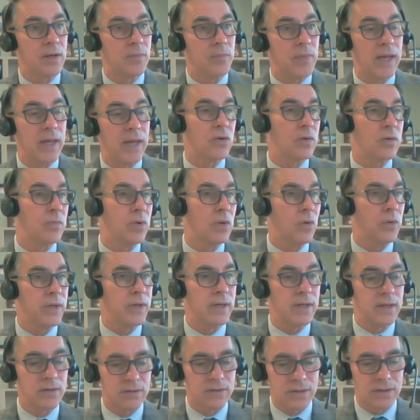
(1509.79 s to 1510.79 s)
pay their
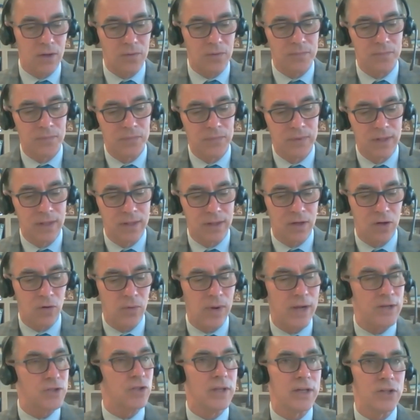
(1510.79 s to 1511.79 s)
employees. So
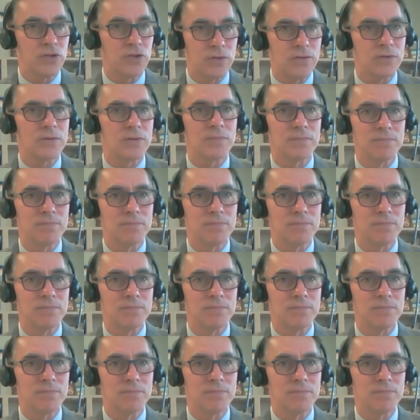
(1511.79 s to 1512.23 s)
congratulations.